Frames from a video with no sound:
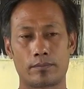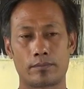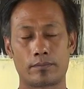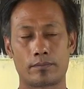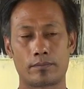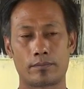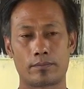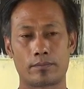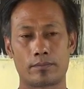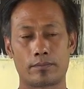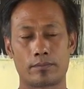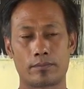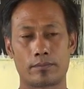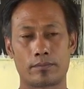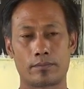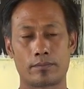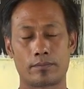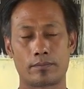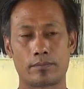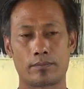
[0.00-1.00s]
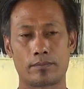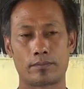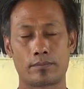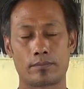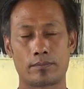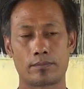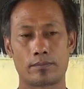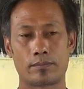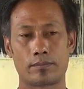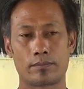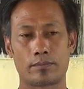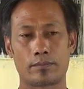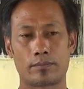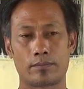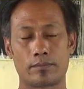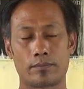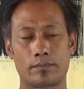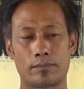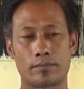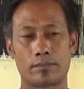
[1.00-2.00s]

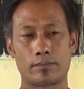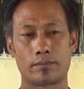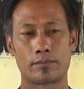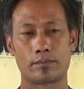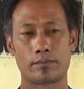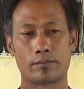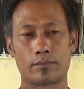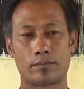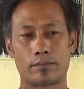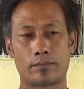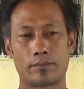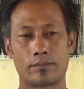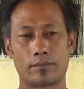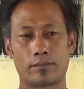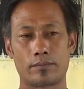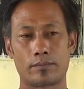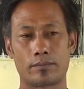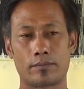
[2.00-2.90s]
(silent)